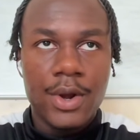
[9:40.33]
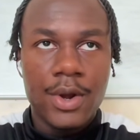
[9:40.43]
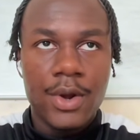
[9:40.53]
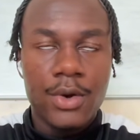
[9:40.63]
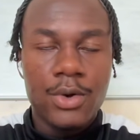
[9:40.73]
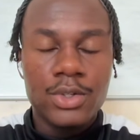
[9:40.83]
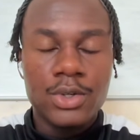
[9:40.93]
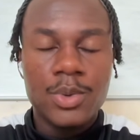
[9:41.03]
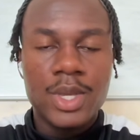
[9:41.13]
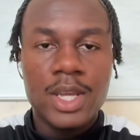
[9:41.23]
across
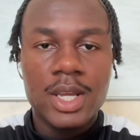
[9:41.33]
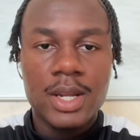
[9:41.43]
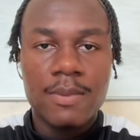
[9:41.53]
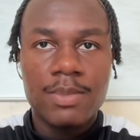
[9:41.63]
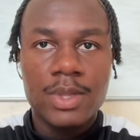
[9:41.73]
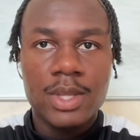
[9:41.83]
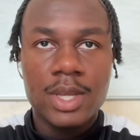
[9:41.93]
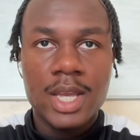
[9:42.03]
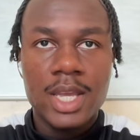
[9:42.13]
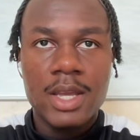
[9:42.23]
the week,
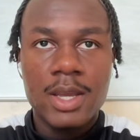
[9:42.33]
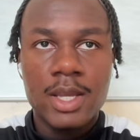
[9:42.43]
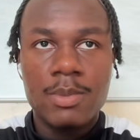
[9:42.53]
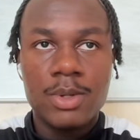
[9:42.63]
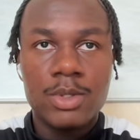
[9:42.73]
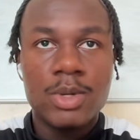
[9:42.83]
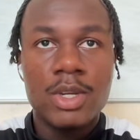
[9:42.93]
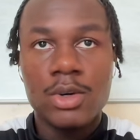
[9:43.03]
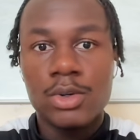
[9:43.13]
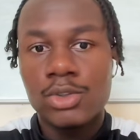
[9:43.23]
in
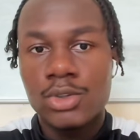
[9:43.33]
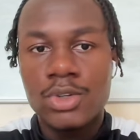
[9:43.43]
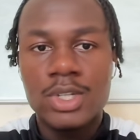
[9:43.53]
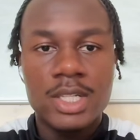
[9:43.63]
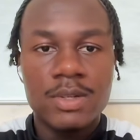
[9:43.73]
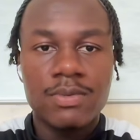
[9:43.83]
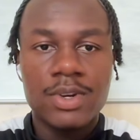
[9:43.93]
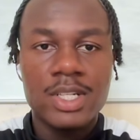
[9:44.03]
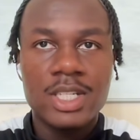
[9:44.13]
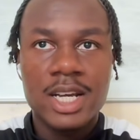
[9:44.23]
between those Tuesdays and
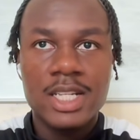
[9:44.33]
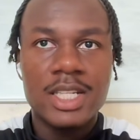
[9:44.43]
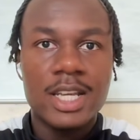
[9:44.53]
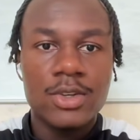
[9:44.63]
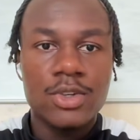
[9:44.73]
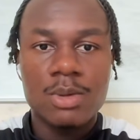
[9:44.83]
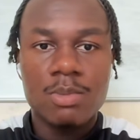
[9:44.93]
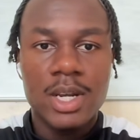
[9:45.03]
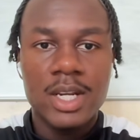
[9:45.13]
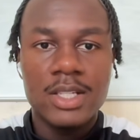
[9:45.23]
Thursdays, I'd say usually
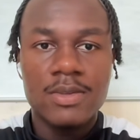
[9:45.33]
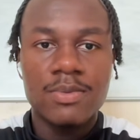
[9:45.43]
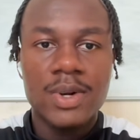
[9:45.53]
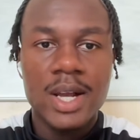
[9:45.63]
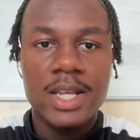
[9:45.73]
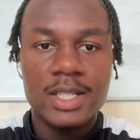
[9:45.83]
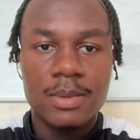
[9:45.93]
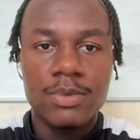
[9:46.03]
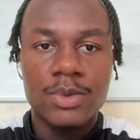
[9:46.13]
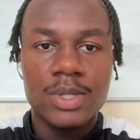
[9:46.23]
Mondays and Fridays,
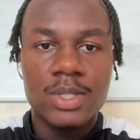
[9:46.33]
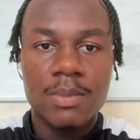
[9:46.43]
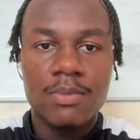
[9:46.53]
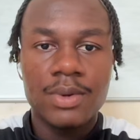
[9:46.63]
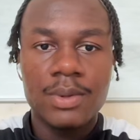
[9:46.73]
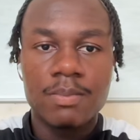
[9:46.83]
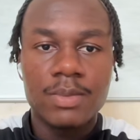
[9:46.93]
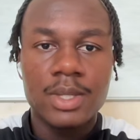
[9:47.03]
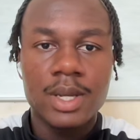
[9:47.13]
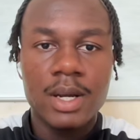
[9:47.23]
I'm doing something,
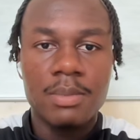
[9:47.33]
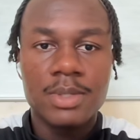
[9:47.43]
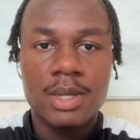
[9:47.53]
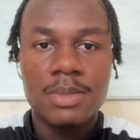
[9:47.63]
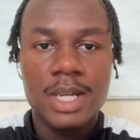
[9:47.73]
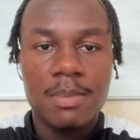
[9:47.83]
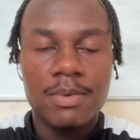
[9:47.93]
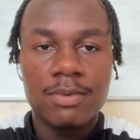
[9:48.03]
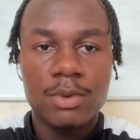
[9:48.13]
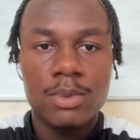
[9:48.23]
some type
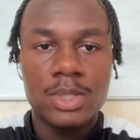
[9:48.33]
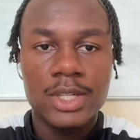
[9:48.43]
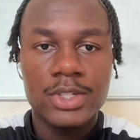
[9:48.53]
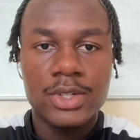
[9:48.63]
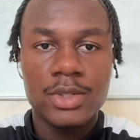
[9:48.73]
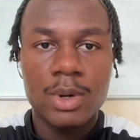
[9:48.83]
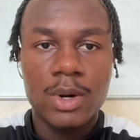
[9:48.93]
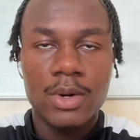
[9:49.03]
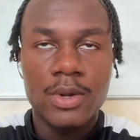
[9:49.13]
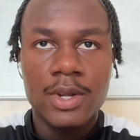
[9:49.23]
of football session as
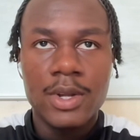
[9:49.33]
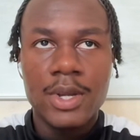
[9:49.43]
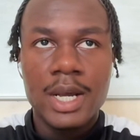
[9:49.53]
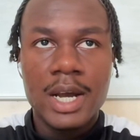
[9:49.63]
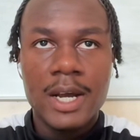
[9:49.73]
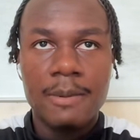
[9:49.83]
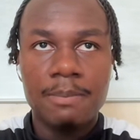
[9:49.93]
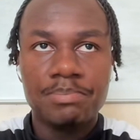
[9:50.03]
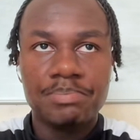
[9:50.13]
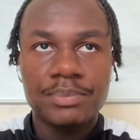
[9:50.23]
well.
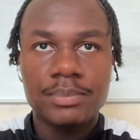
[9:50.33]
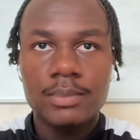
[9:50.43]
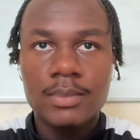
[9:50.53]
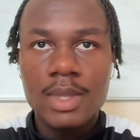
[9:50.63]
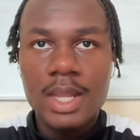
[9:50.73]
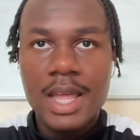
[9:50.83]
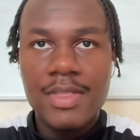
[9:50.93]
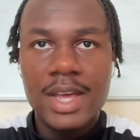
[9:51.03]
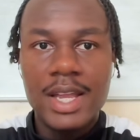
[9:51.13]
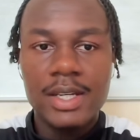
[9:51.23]
And
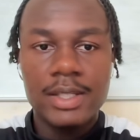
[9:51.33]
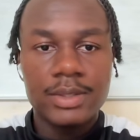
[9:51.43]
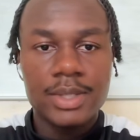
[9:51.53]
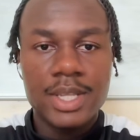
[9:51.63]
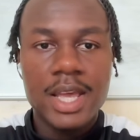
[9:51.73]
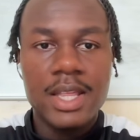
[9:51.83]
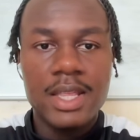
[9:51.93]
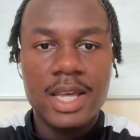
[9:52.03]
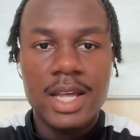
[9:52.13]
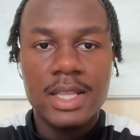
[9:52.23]
then, yeah,
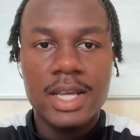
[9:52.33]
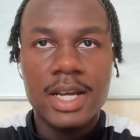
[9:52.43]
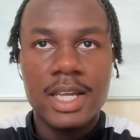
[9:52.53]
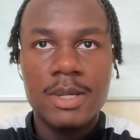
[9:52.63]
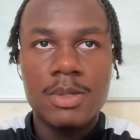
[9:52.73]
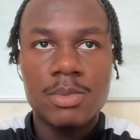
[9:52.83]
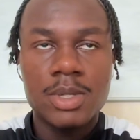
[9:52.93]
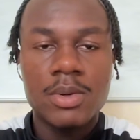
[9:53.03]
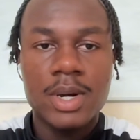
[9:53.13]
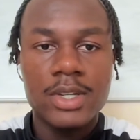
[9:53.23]
that keeps
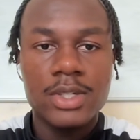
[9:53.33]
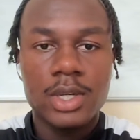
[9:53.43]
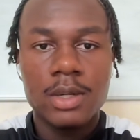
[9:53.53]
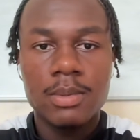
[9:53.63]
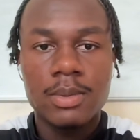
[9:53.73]
me quite sharp.